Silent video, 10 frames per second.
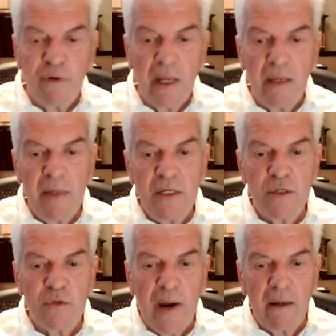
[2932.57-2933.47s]
for letting me
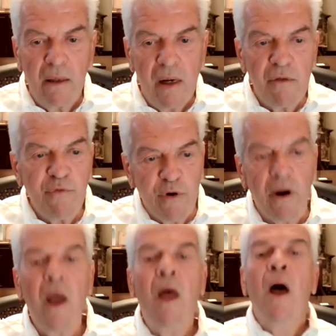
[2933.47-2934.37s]
just rattle on for
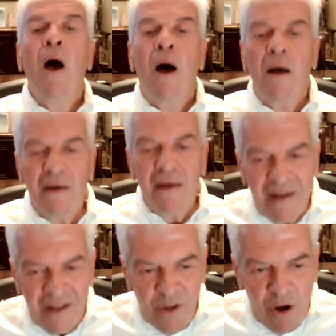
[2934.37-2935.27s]

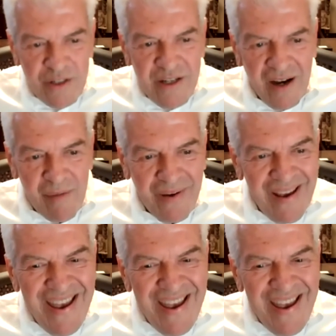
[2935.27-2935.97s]
a long time.